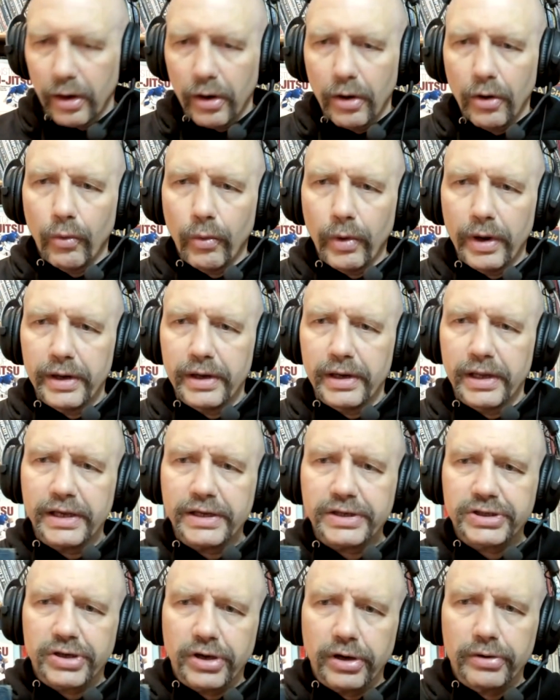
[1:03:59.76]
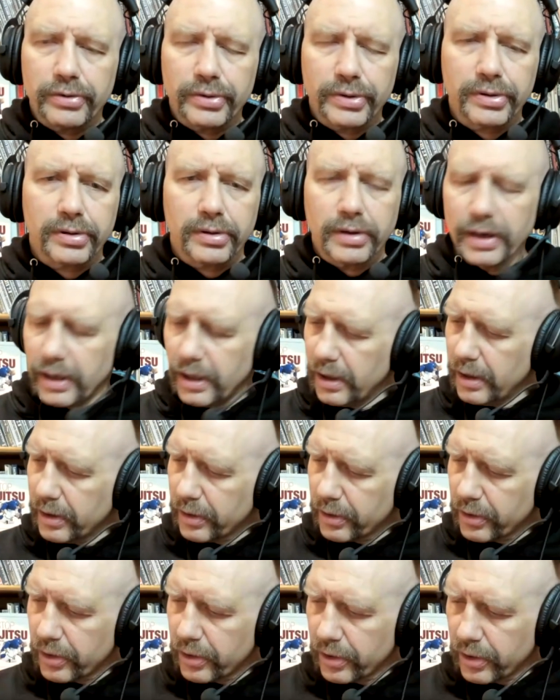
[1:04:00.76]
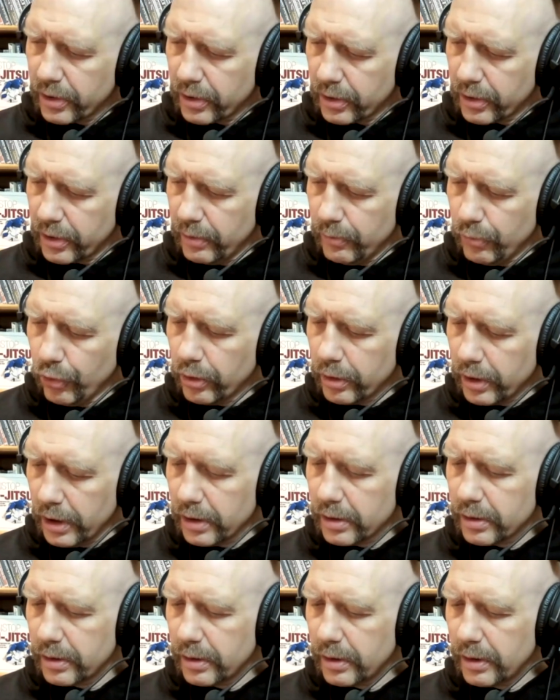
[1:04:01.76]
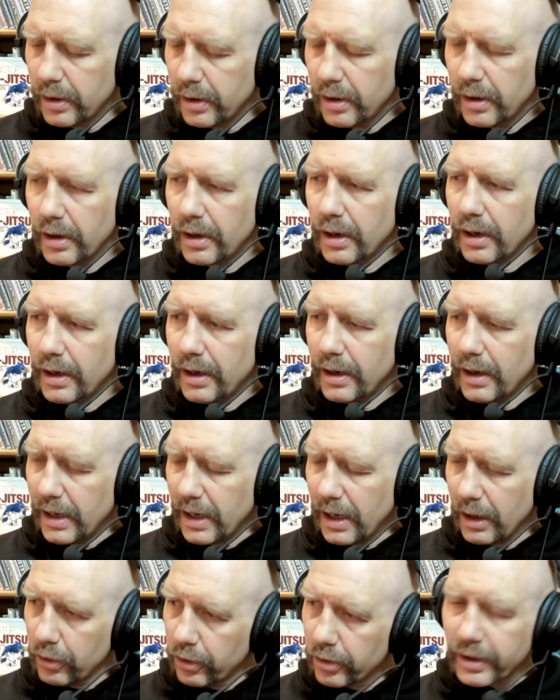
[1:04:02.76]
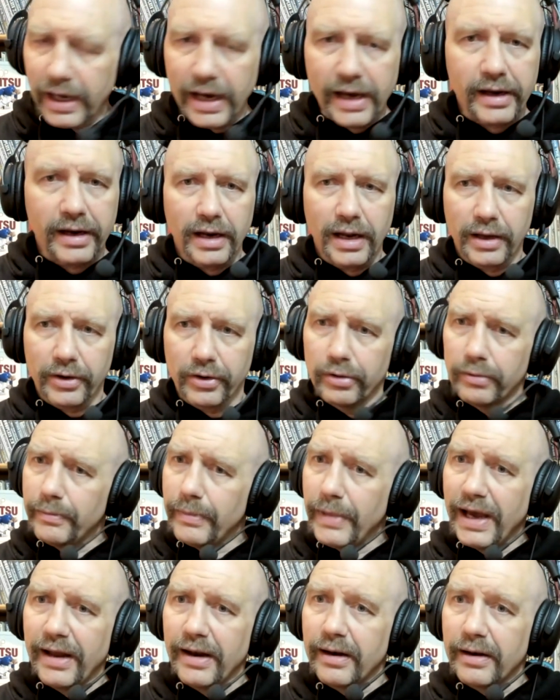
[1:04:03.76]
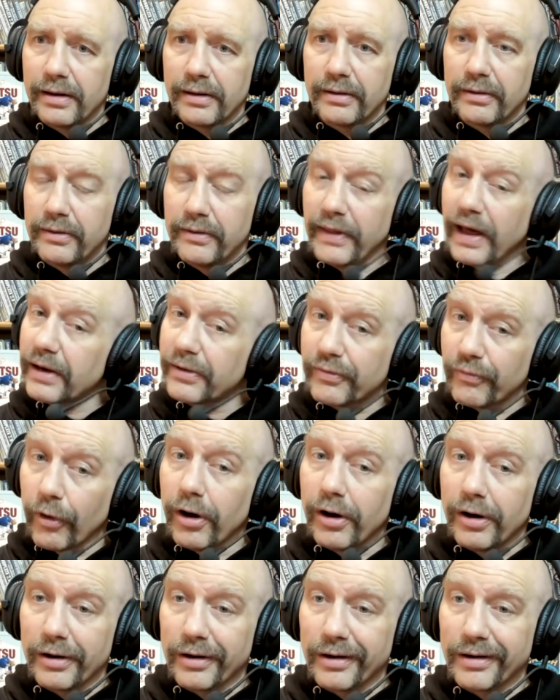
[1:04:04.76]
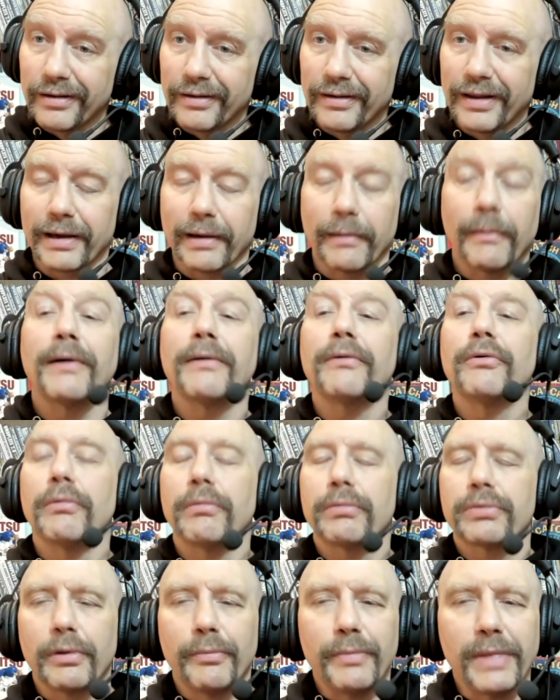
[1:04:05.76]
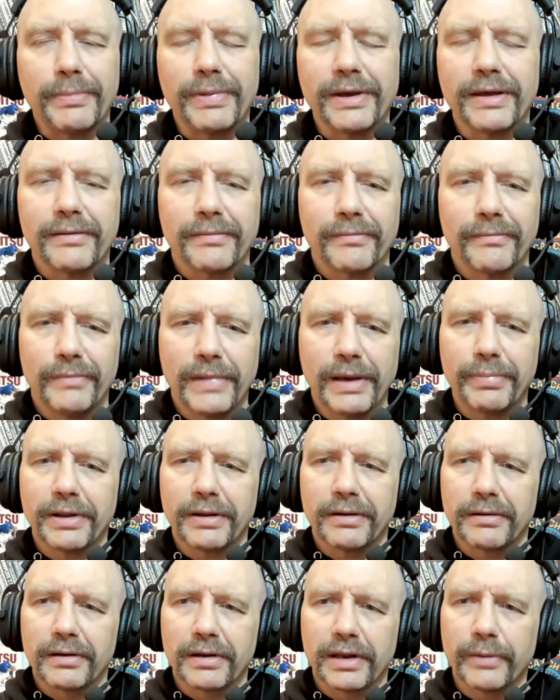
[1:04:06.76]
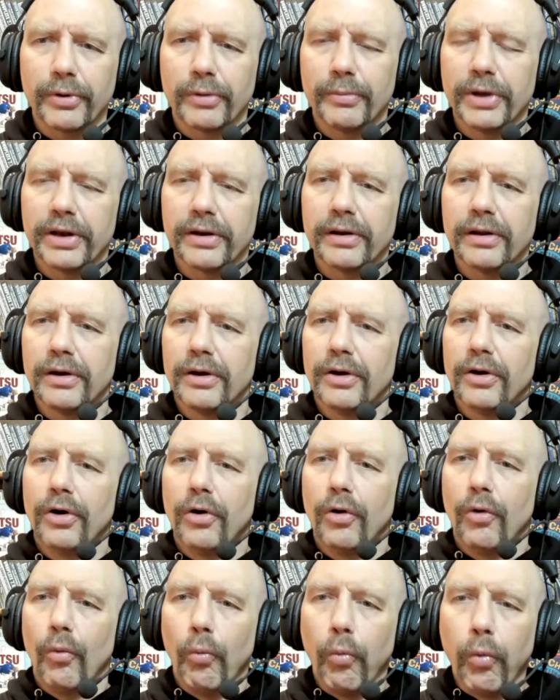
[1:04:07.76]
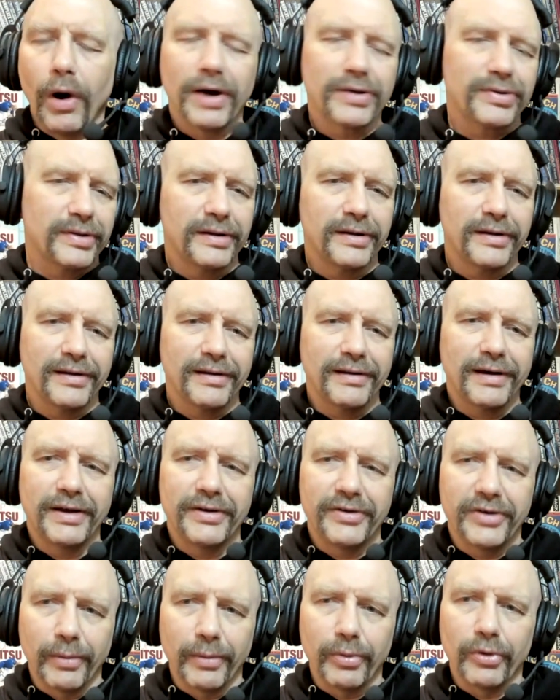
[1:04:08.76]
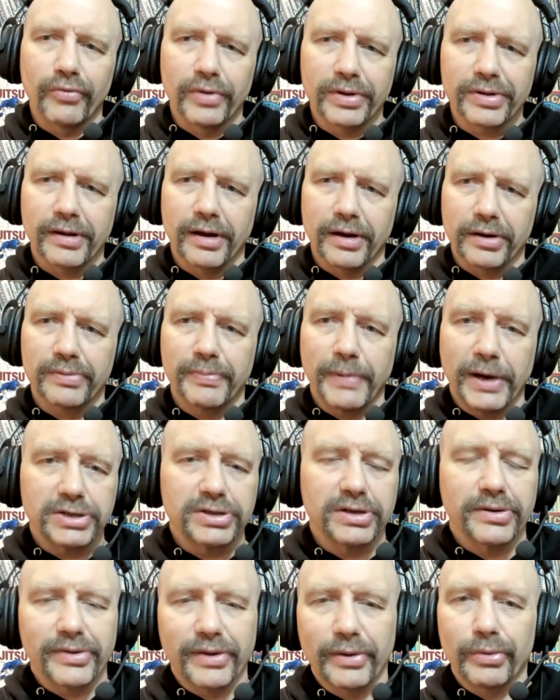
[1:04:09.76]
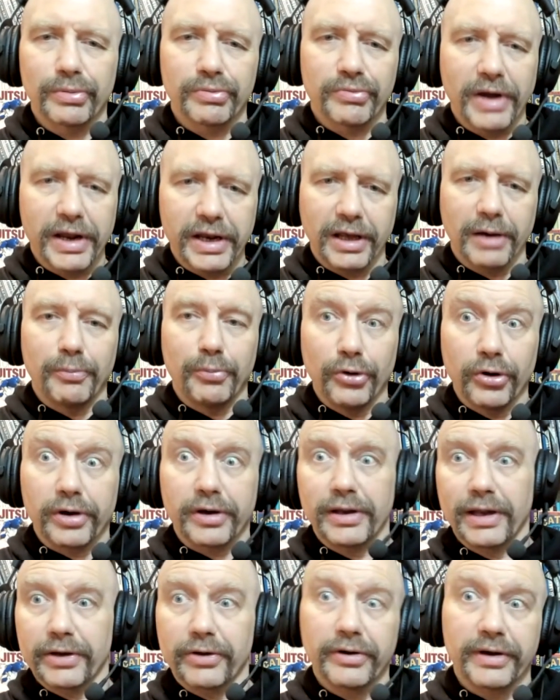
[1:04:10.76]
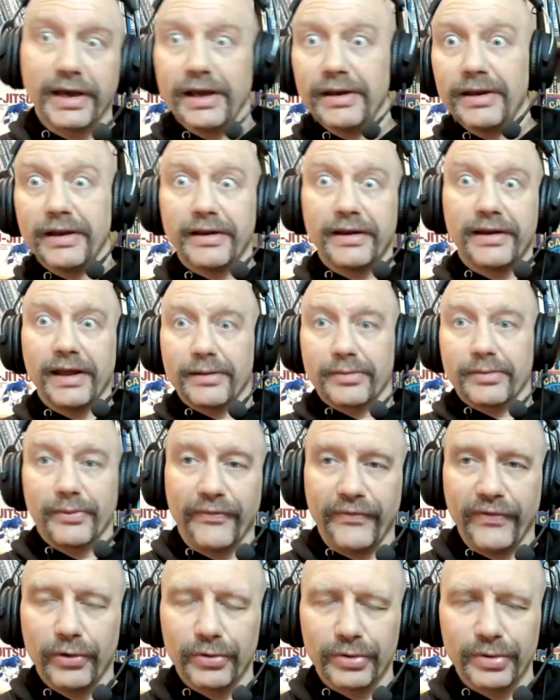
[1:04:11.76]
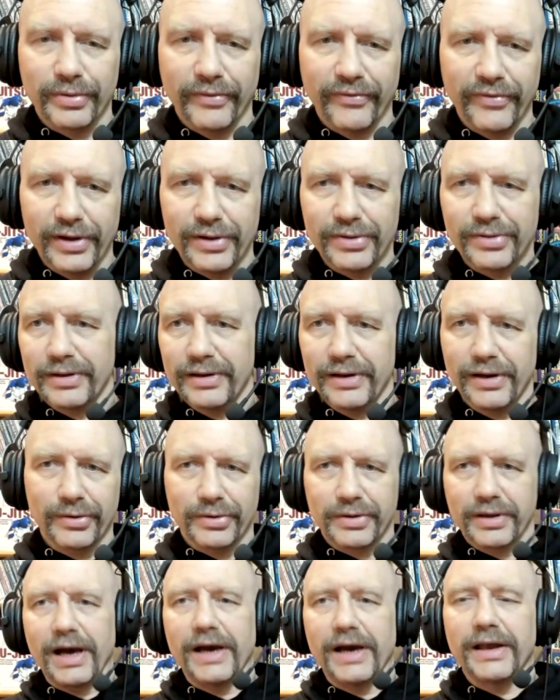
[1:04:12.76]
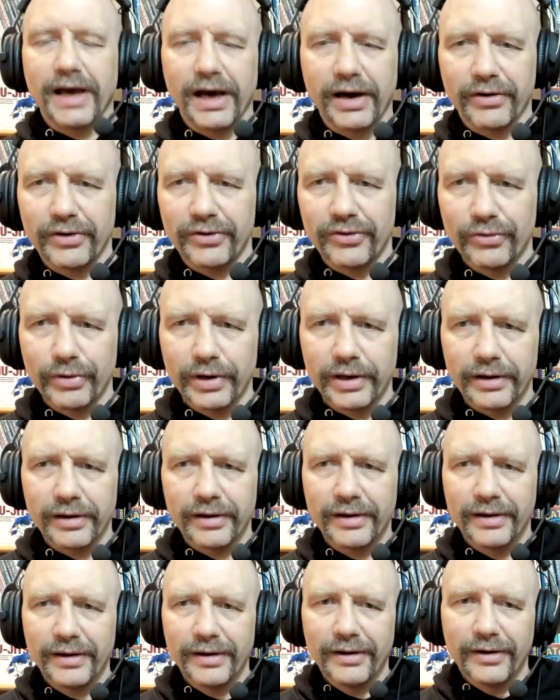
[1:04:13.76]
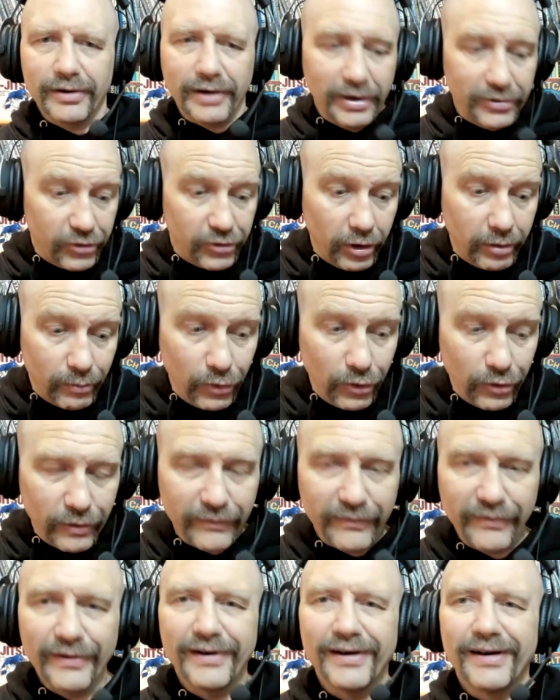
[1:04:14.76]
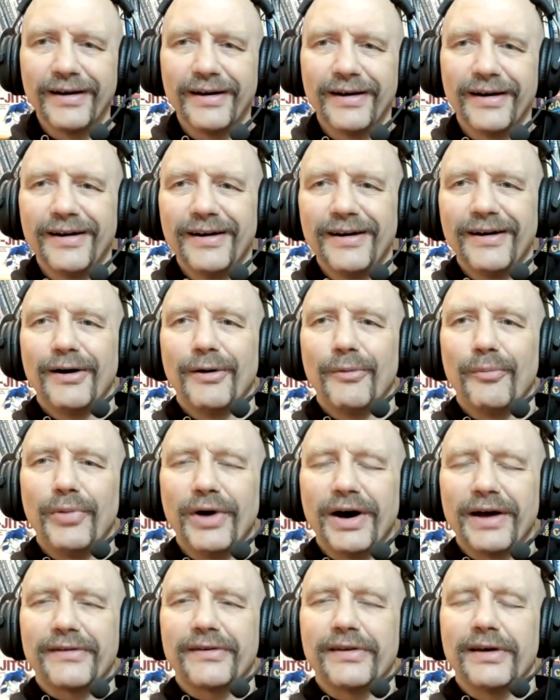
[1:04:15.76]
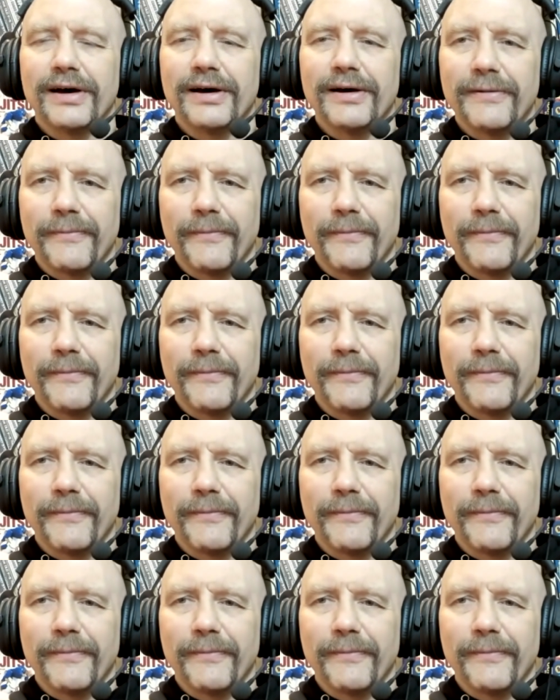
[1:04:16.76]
when he shows Kimura, and I look at it, go, man, that's wrong. Like maybe Lieberman wasn't a double wrist lock specialist and was writing a book like, okay, I need to take some photos of this, and here's kind of how to do it. Okay, don't move. But the